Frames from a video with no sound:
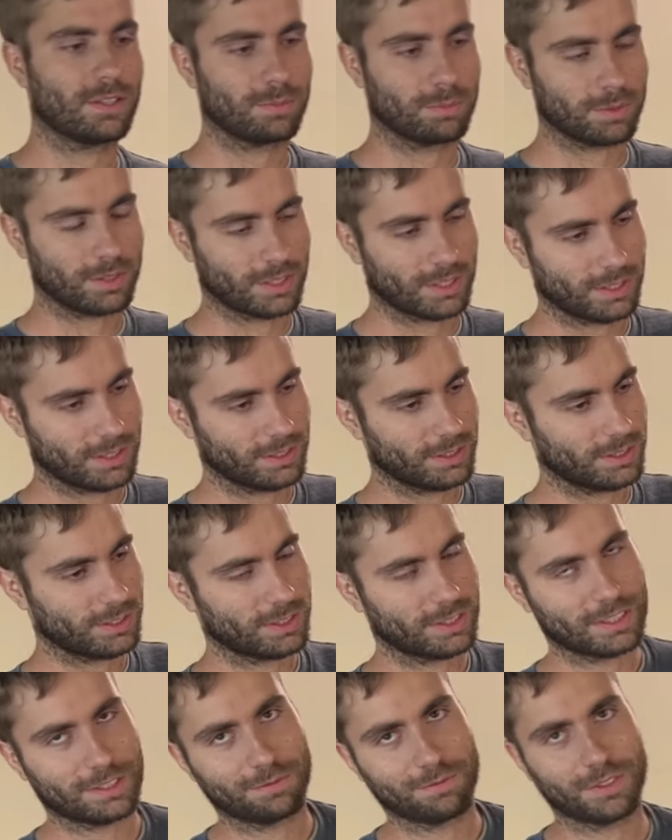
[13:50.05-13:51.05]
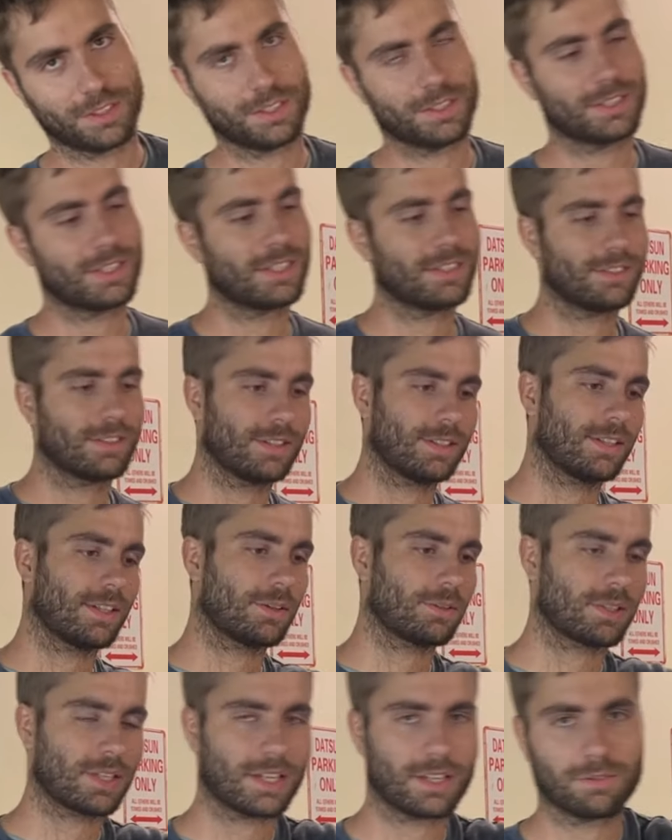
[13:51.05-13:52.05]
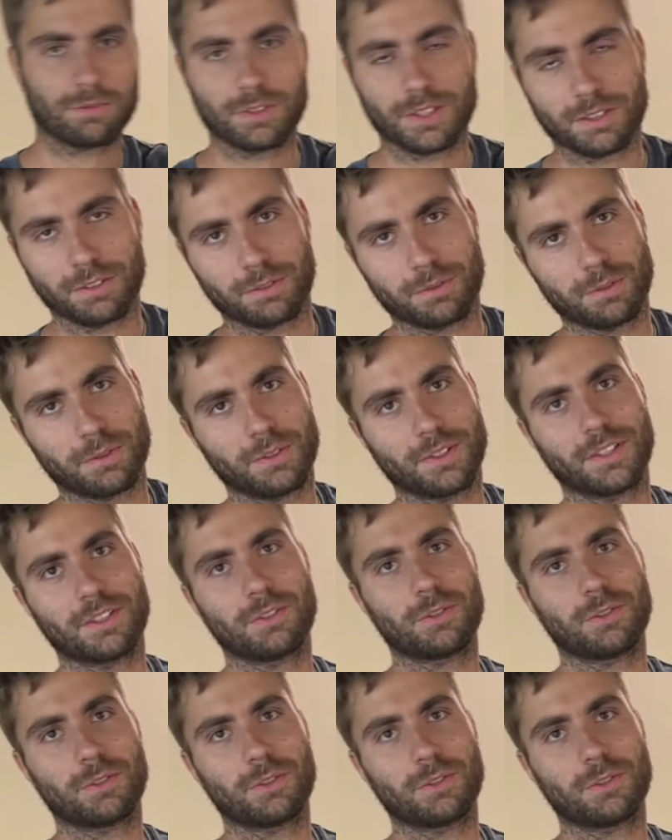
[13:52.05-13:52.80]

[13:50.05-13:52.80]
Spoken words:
but I didn't get that figured out until I was halfway through this,